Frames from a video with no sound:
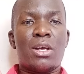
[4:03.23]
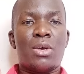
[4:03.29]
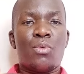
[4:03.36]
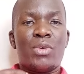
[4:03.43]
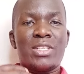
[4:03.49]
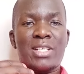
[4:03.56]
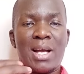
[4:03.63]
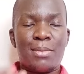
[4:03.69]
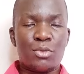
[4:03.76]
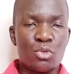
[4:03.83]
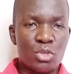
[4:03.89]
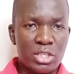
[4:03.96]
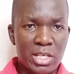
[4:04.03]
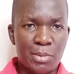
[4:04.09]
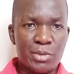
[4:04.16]
when it comes to
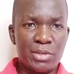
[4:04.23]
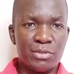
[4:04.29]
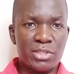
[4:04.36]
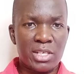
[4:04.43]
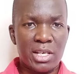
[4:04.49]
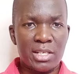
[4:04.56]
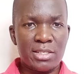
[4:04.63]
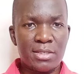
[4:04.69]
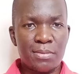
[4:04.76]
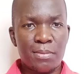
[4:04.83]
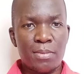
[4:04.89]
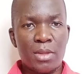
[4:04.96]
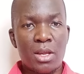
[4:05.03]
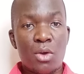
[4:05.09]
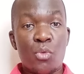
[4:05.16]
receptive skills,
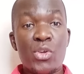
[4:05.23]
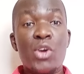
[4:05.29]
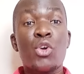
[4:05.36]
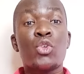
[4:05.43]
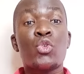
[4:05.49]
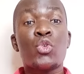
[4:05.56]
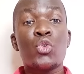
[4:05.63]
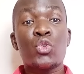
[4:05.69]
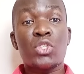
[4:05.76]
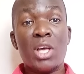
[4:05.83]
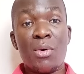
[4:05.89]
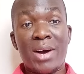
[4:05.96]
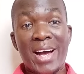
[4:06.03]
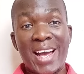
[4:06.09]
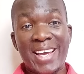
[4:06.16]
we are going to use
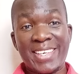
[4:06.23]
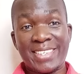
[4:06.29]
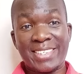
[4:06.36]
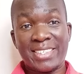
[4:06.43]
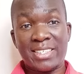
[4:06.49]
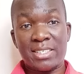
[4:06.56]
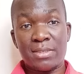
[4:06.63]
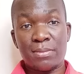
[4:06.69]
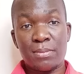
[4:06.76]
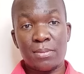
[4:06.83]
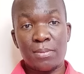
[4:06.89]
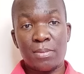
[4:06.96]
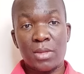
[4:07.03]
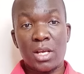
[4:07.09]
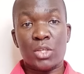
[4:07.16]
our eyes
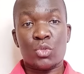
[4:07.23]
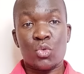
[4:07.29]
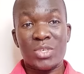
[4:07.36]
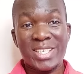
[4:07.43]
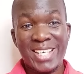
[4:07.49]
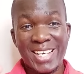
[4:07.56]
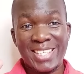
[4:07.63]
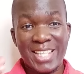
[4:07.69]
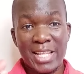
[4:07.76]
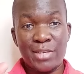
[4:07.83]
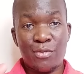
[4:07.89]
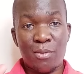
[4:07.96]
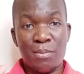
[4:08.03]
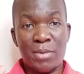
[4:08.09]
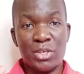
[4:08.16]
to get the
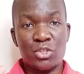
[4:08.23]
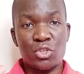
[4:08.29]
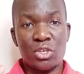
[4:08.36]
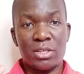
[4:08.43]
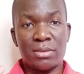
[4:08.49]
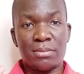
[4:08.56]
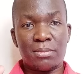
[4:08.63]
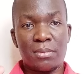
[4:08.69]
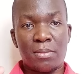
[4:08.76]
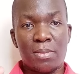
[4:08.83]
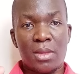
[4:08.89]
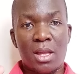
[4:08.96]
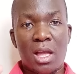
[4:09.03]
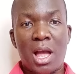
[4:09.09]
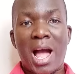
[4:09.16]
information
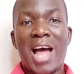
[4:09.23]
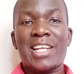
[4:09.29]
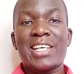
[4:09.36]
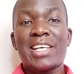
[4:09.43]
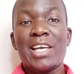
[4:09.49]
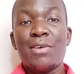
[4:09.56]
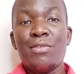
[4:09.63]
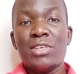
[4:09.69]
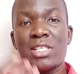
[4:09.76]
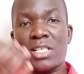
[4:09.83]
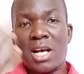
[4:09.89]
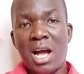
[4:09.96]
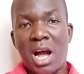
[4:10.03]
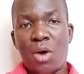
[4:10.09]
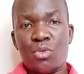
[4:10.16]
and give it
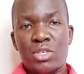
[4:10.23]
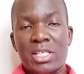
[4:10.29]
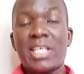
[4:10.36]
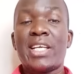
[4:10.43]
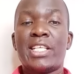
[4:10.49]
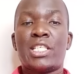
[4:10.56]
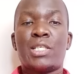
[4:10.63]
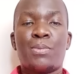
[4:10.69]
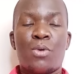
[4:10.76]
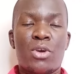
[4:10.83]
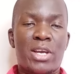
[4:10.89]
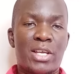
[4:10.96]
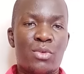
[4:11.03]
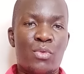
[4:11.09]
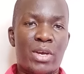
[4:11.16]
out in
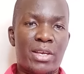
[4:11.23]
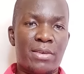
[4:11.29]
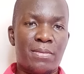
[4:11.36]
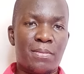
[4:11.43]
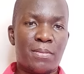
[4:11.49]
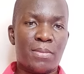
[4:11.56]
spoken way.